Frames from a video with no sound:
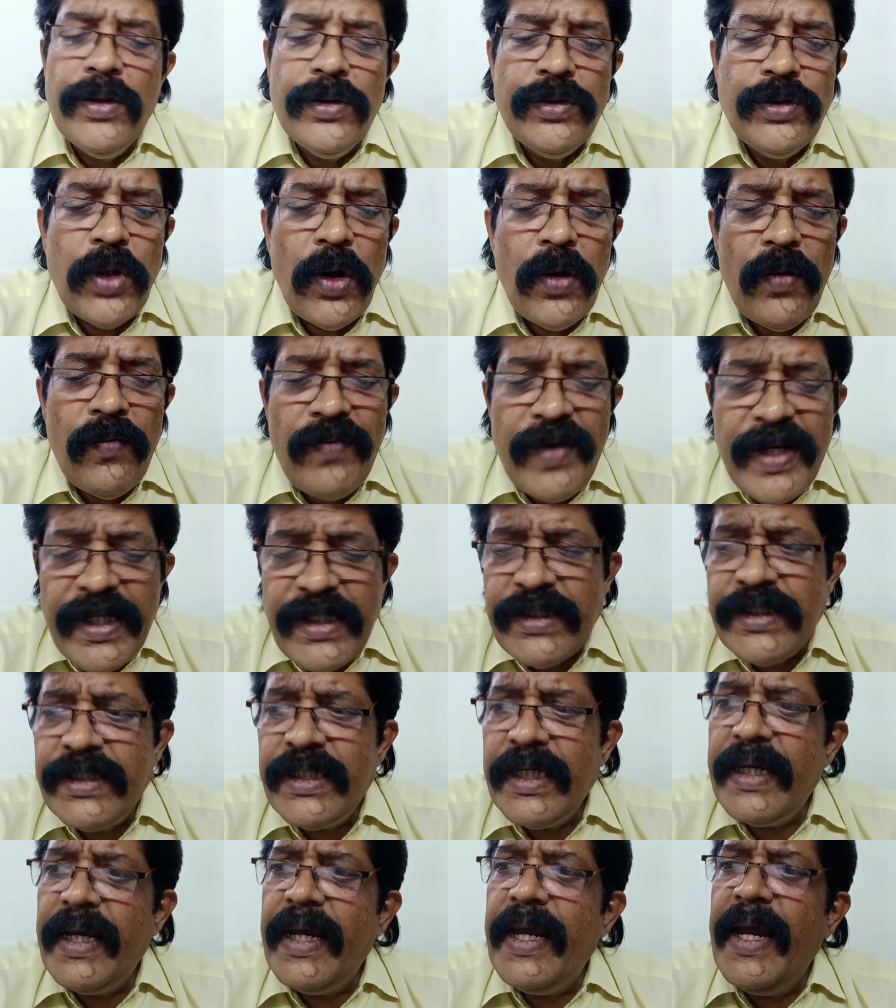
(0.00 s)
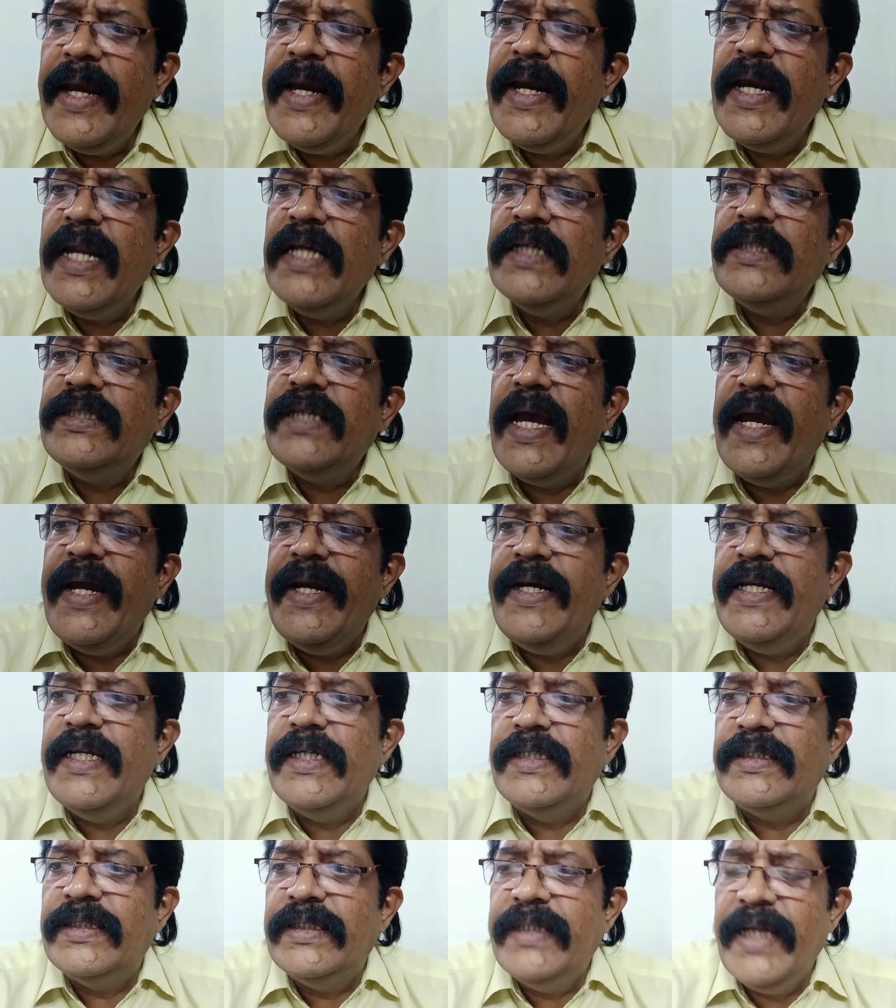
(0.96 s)
So, which
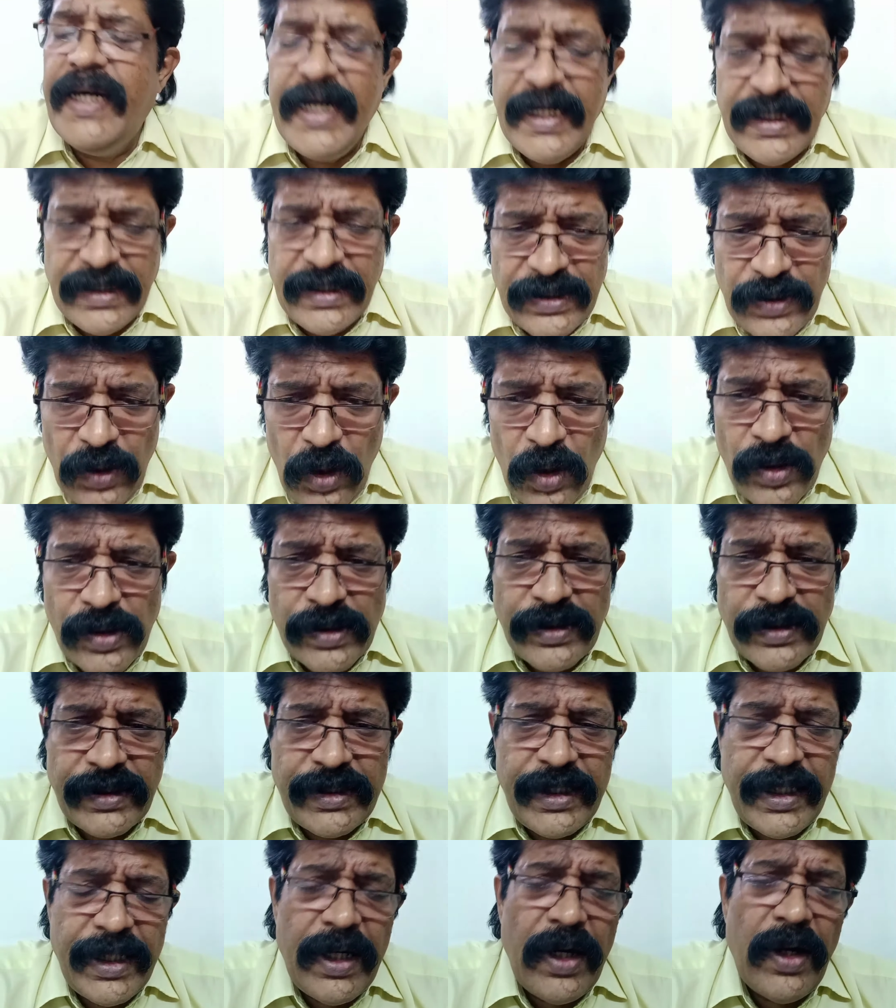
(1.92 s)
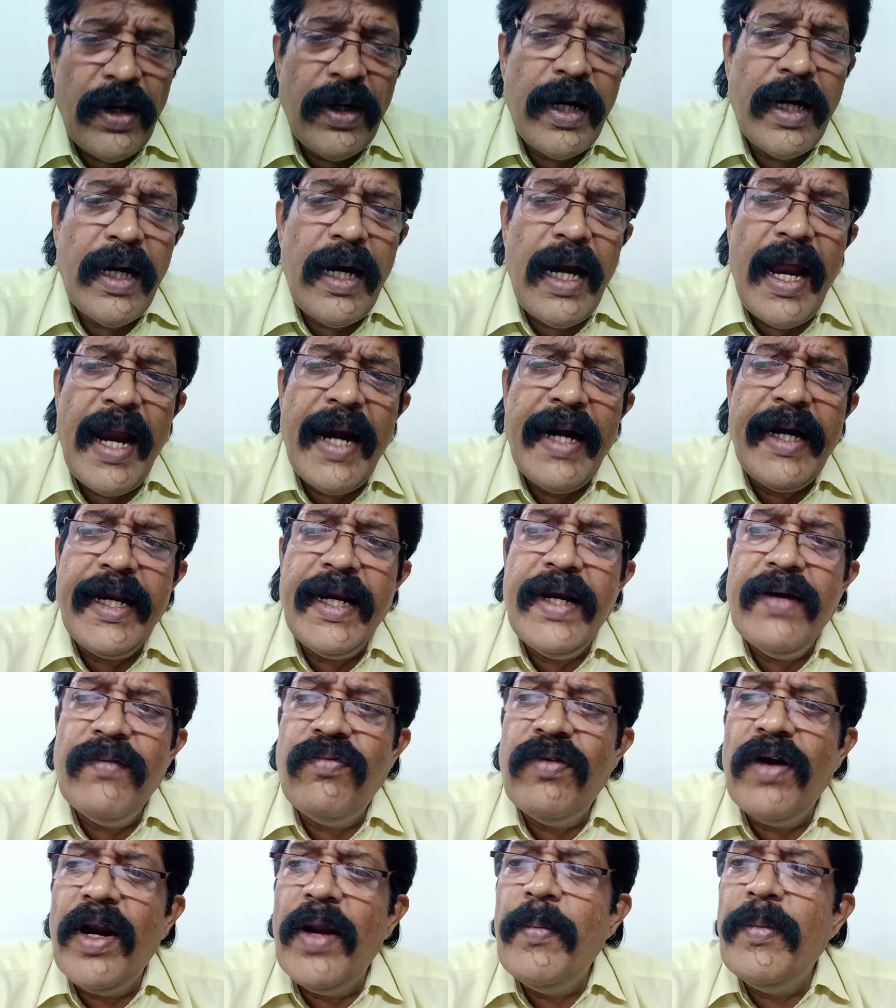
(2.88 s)
NSAIDs, that is non-steroidal
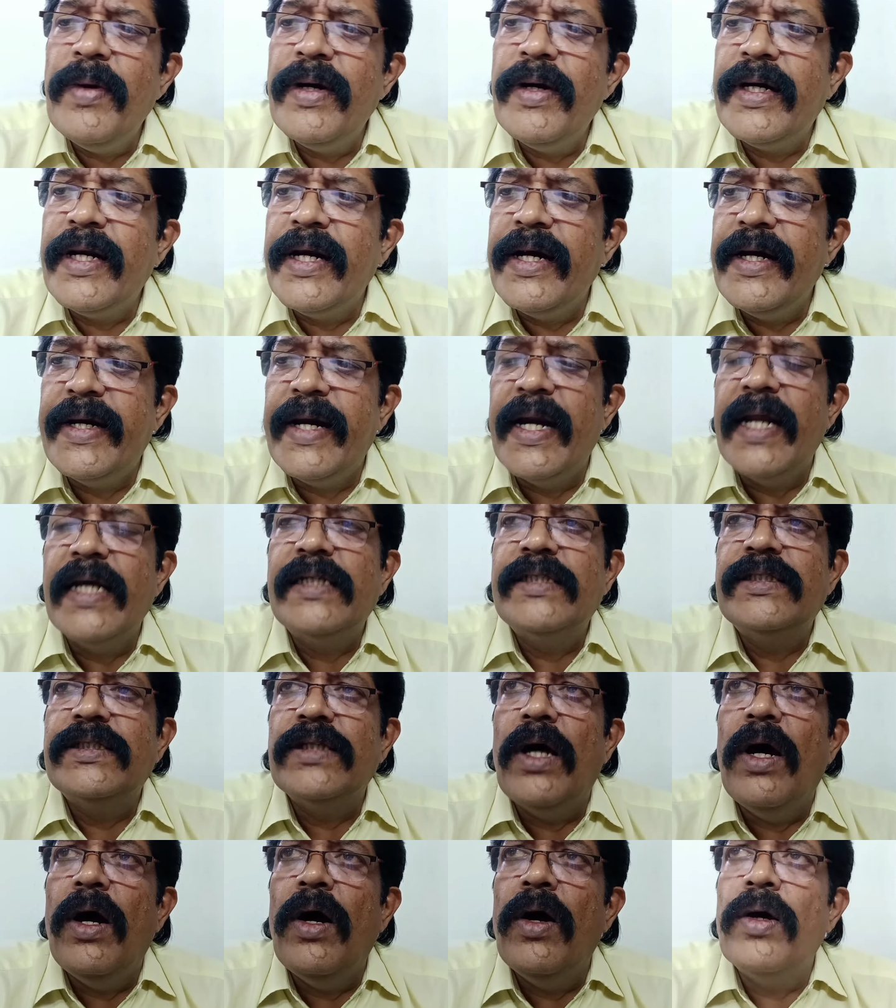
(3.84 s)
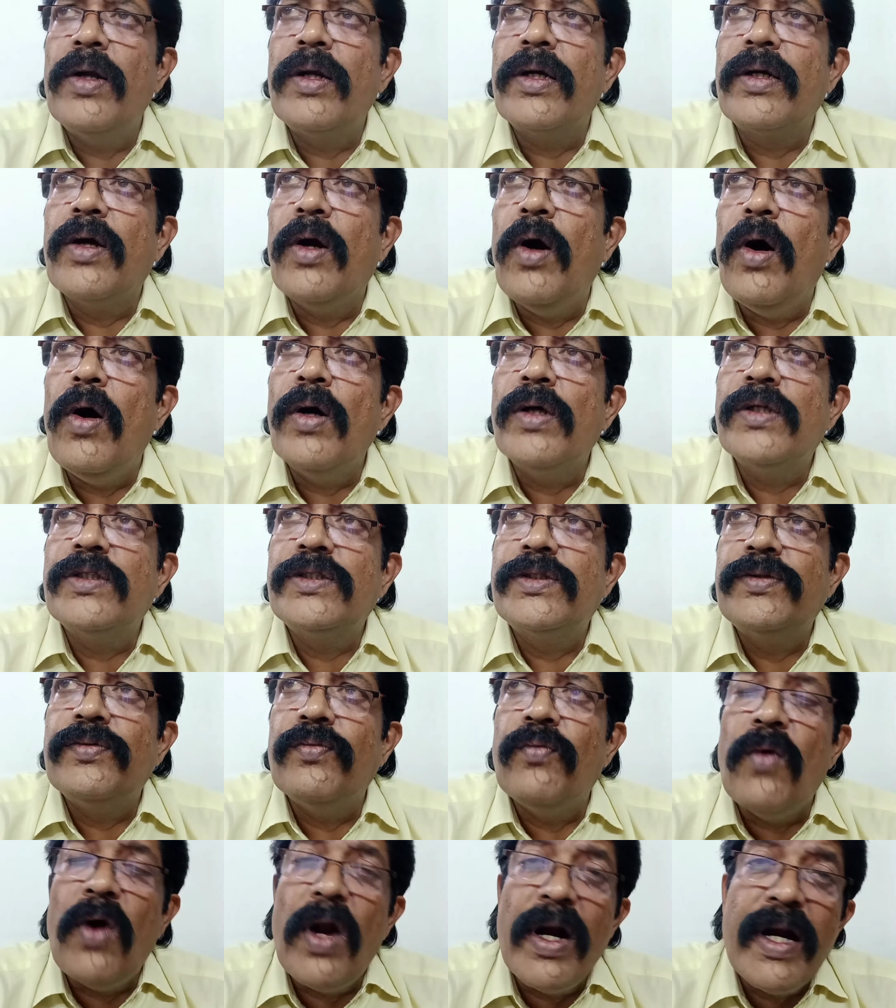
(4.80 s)
anti-inflammatory drugs, are
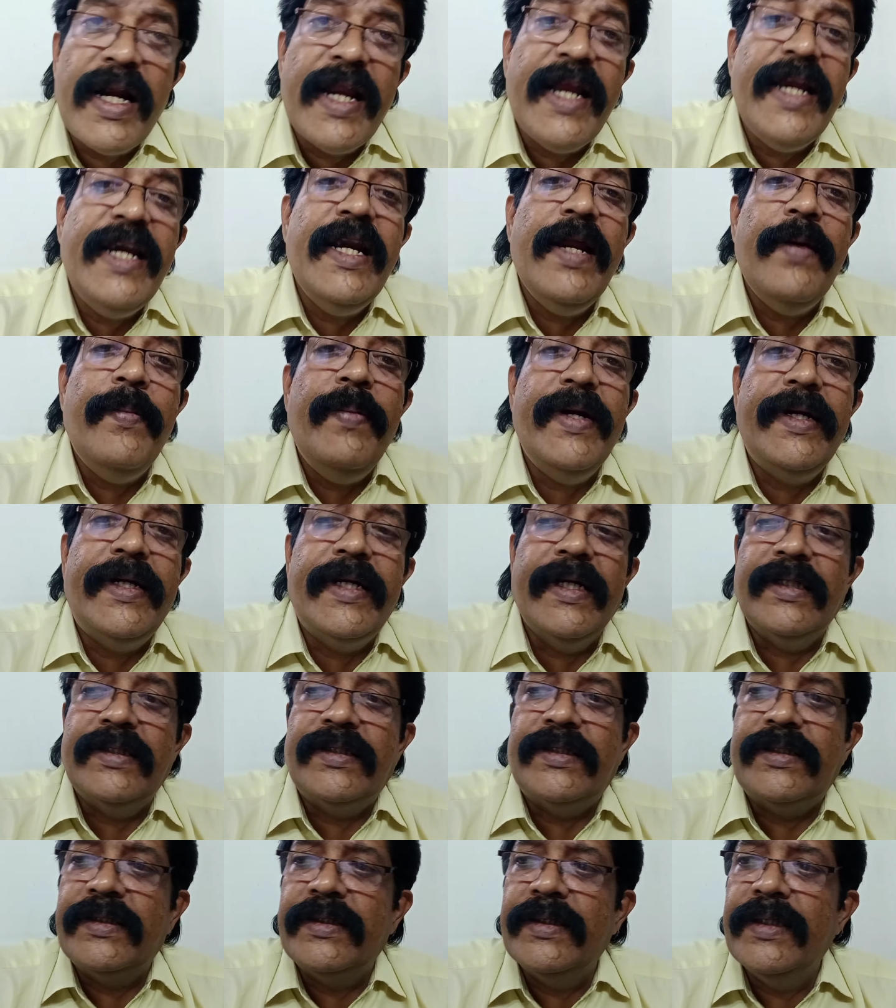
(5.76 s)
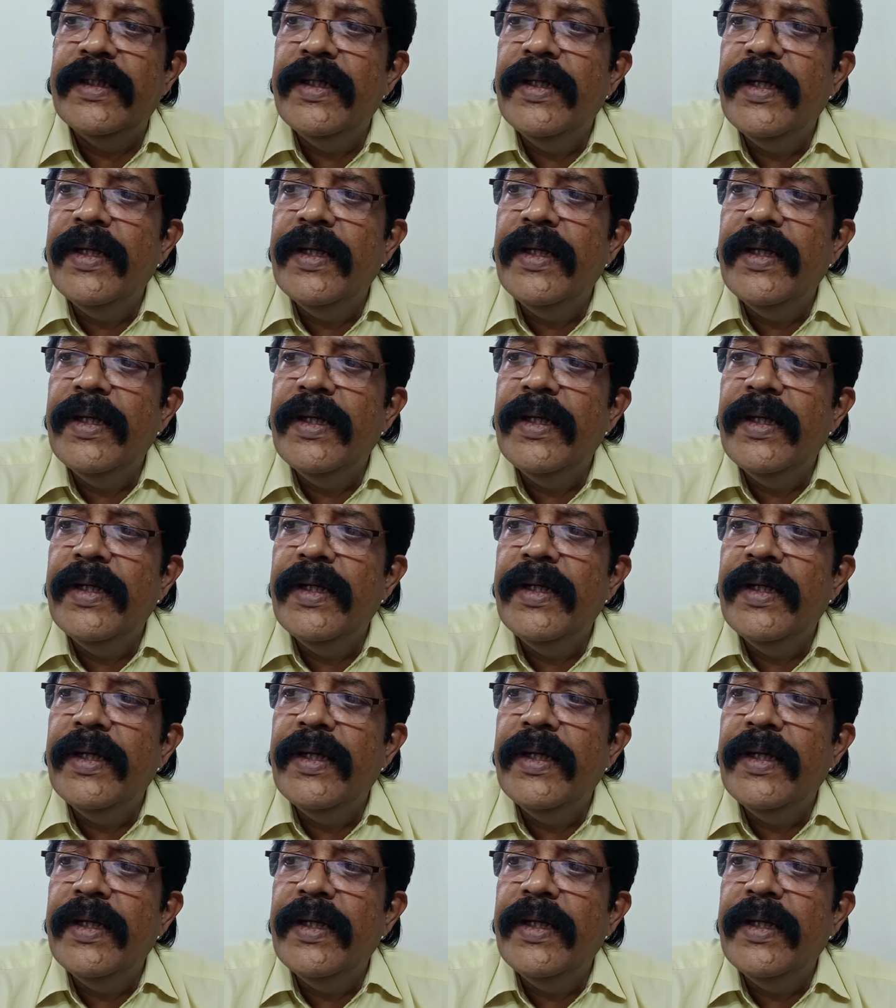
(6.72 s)
COX1 inhibitors?